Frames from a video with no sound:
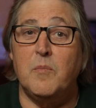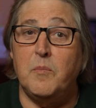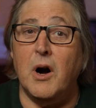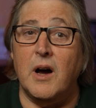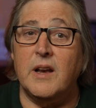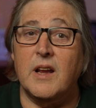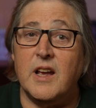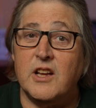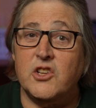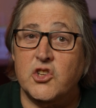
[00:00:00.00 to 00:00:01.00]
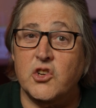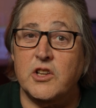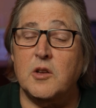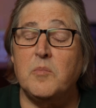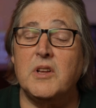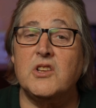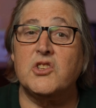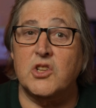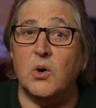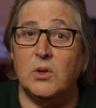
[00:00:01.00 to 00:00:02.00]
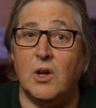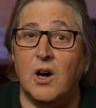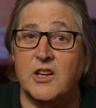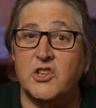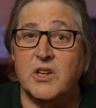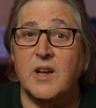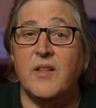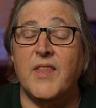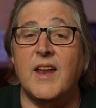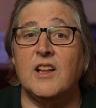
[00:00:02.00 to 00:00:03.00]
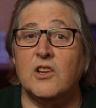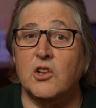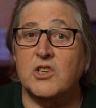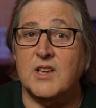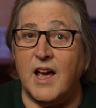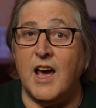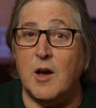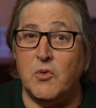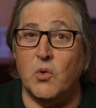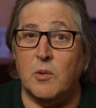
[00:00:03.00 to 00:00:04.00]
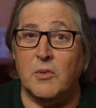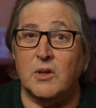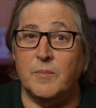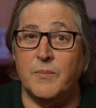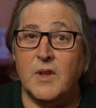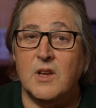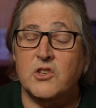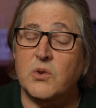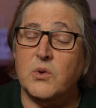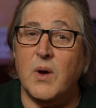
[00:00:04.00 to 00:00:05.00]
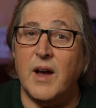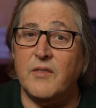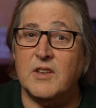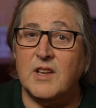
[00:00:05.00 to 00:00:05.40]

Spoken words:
But it shouldn't be so large that it looks abnormal. So you have to